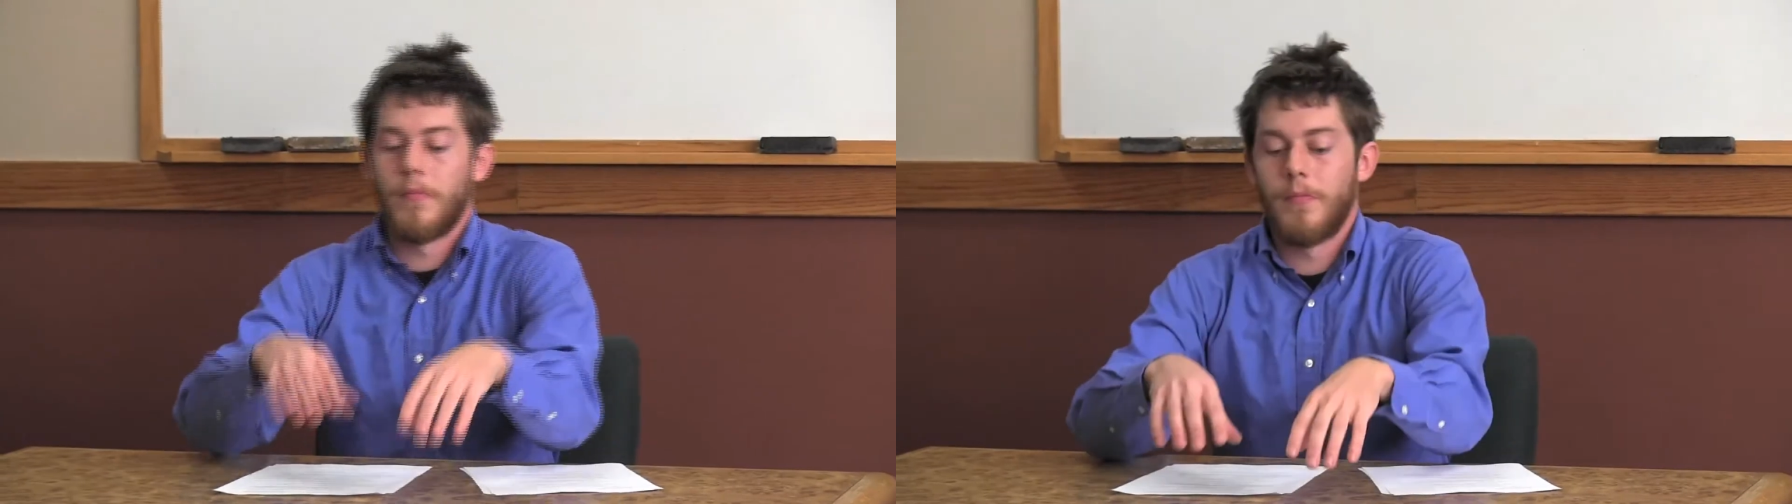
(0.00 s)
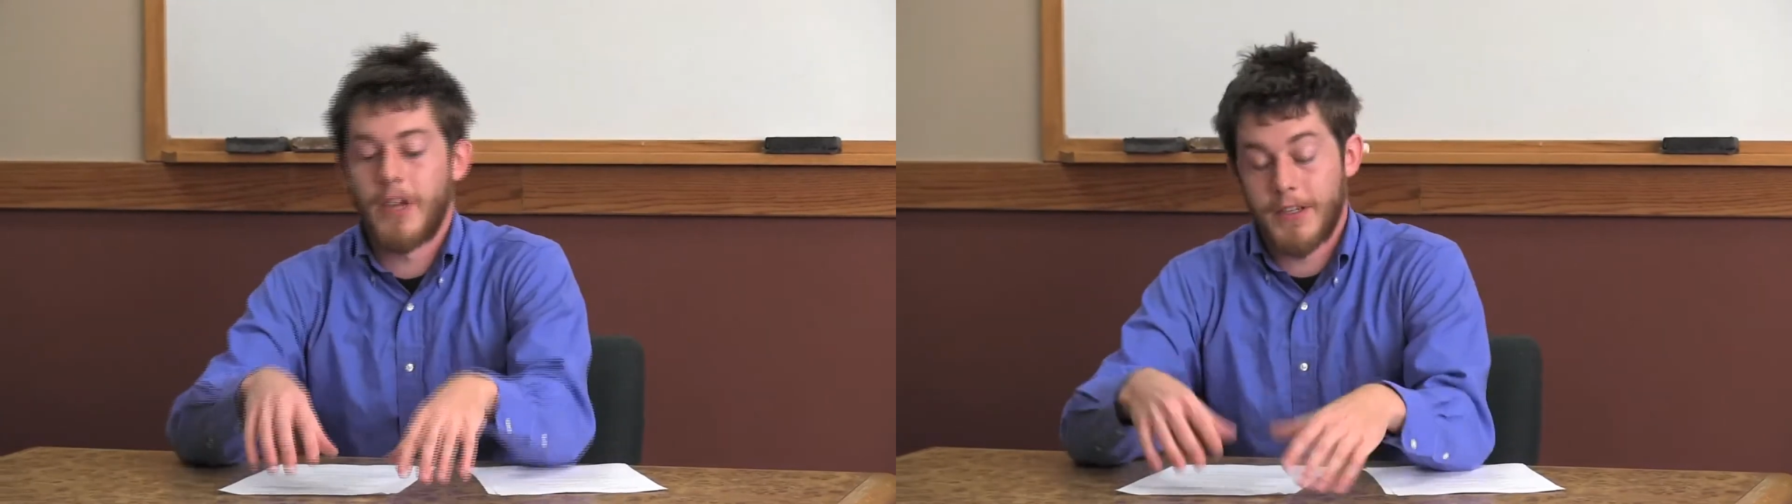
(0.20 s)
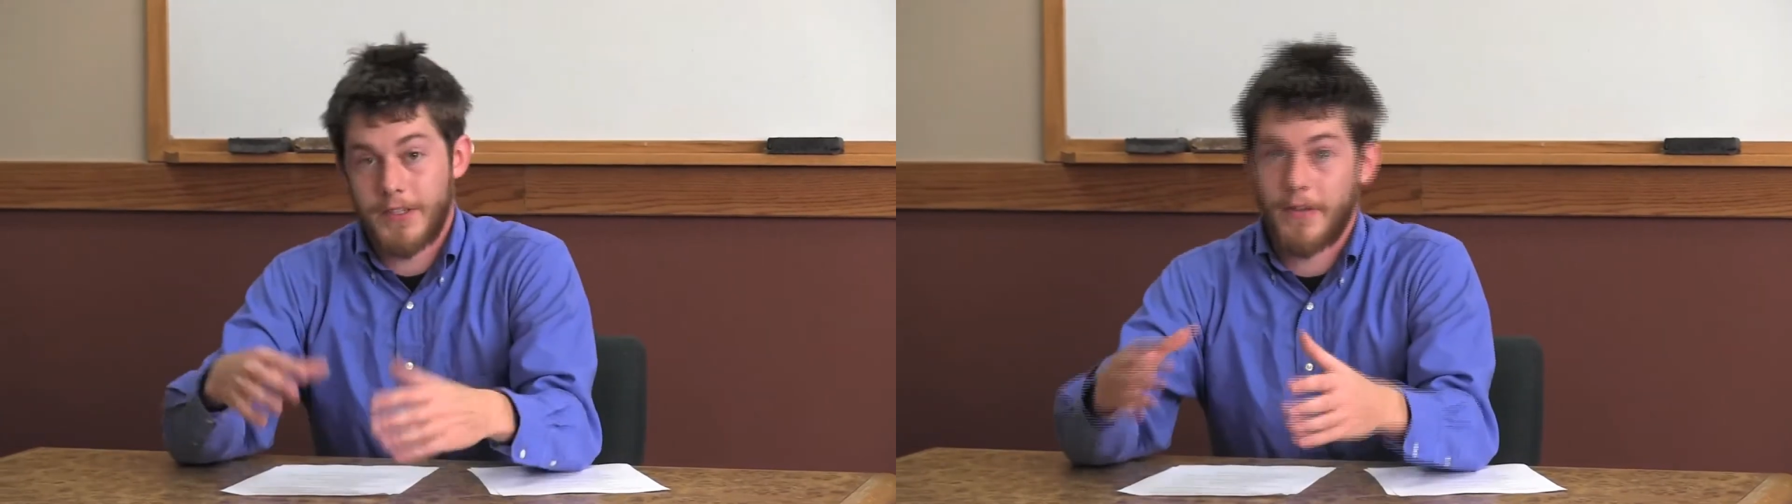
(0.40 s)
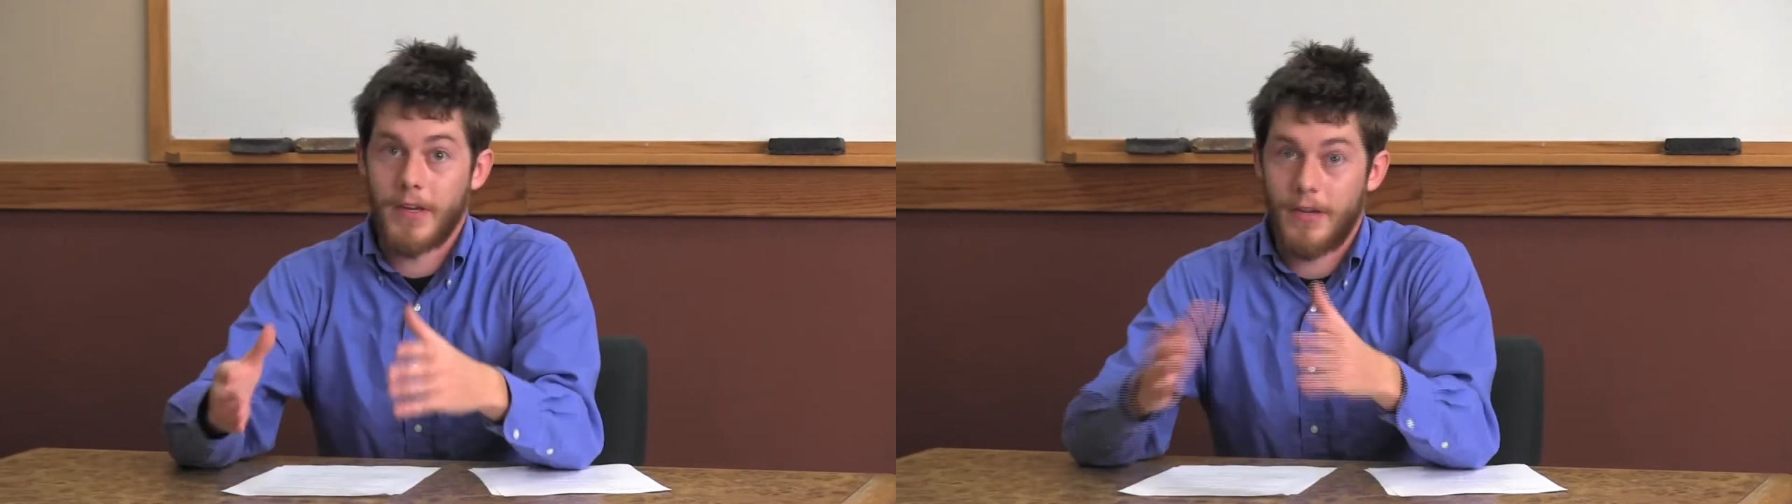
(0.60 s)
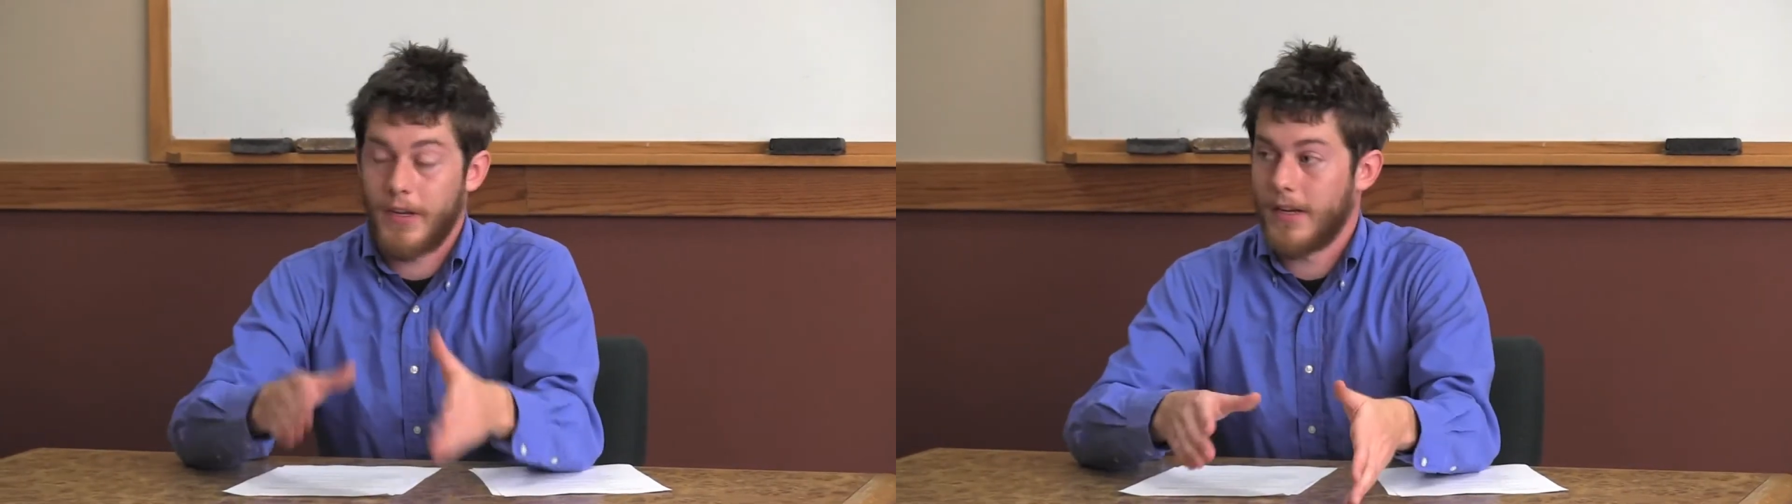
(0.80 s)
because you
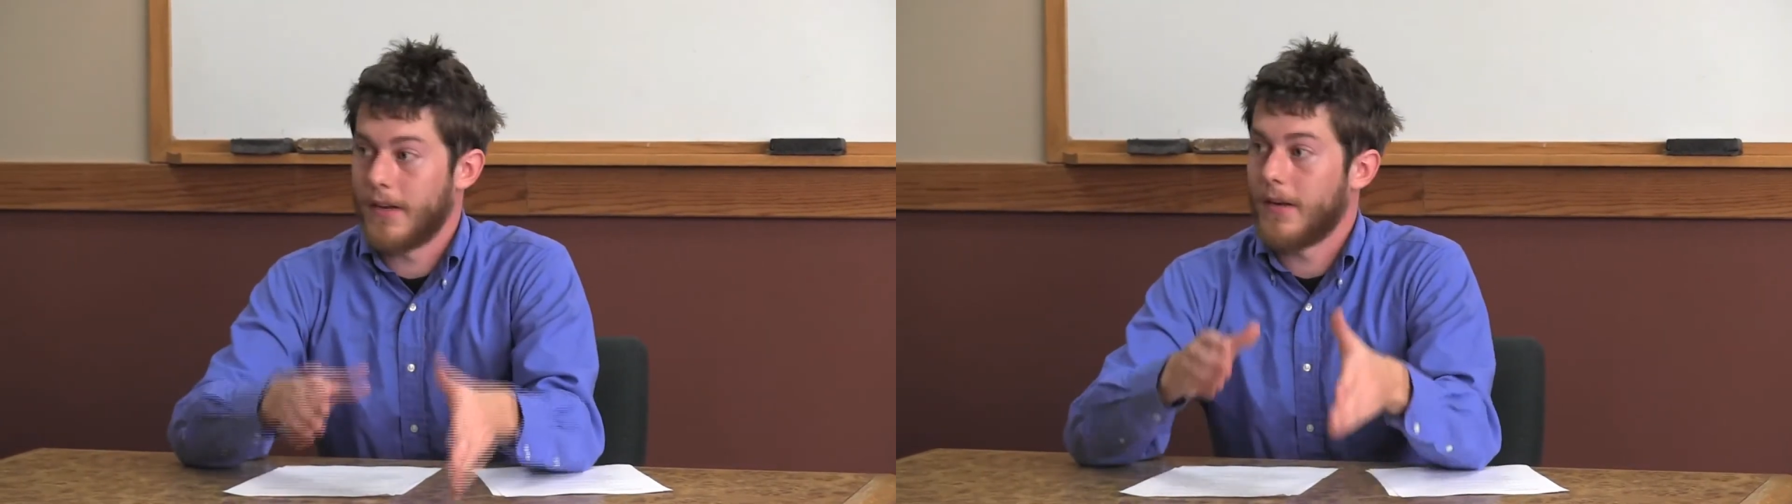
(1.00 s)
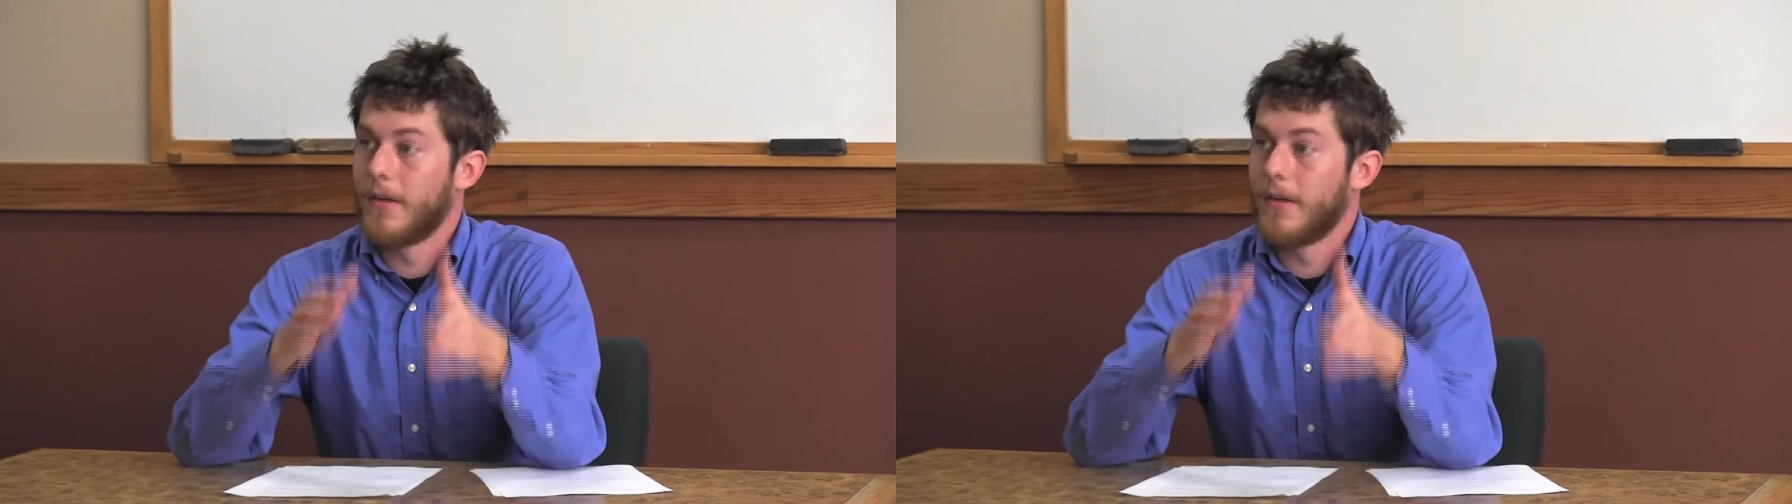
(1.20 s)
think you need